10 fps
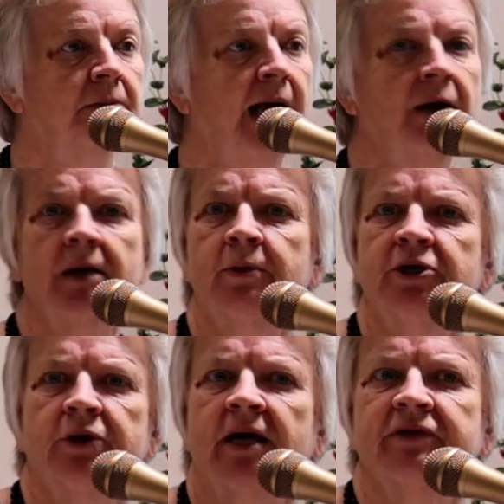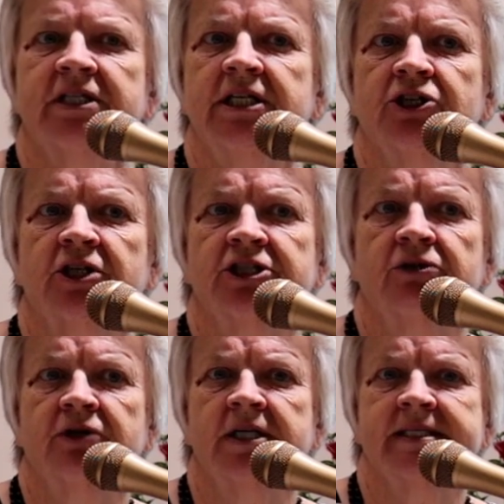How come we don't have to teach our
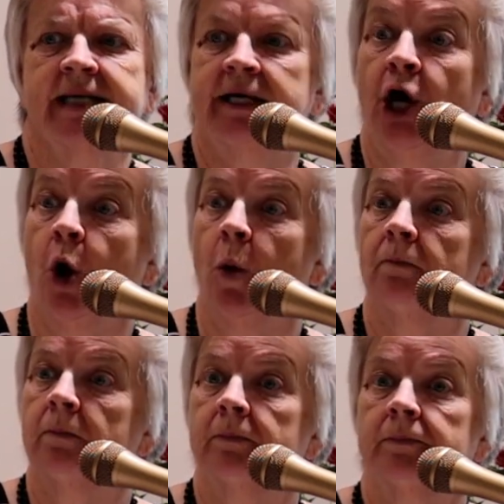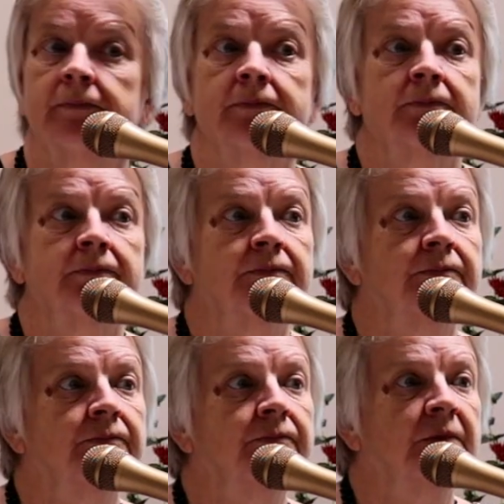children to say no?
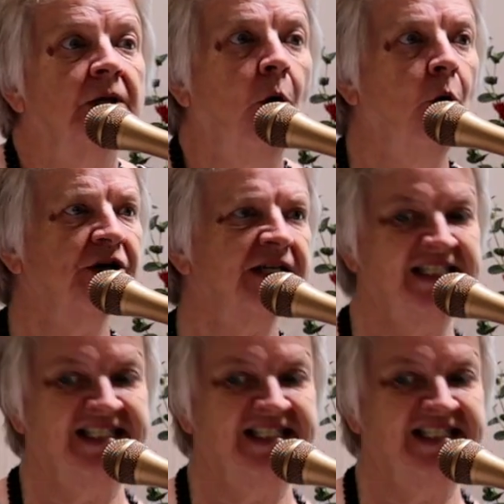Or to